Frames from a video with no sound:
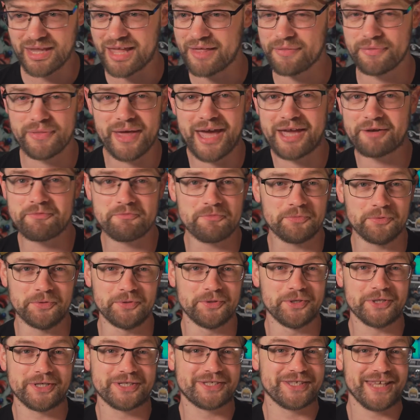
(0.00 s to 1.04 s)
that
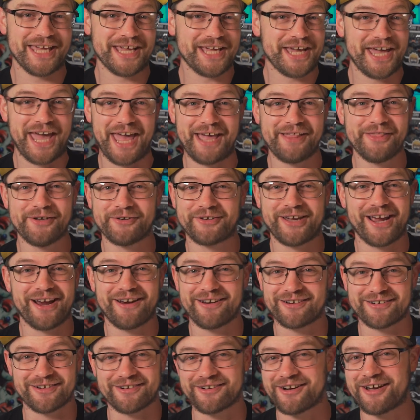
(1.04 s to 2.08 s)
looks like a Halo
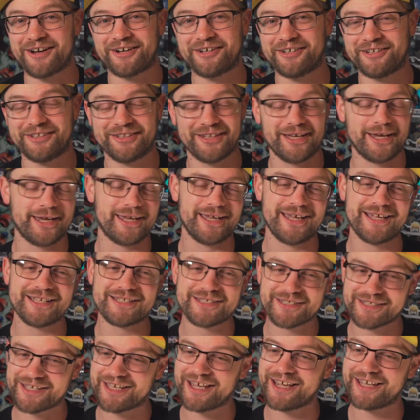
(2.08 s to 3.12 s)
character, not gonna lie.
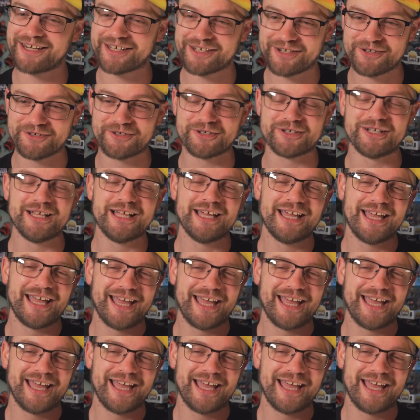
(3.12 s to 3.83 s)
It's kind of cool.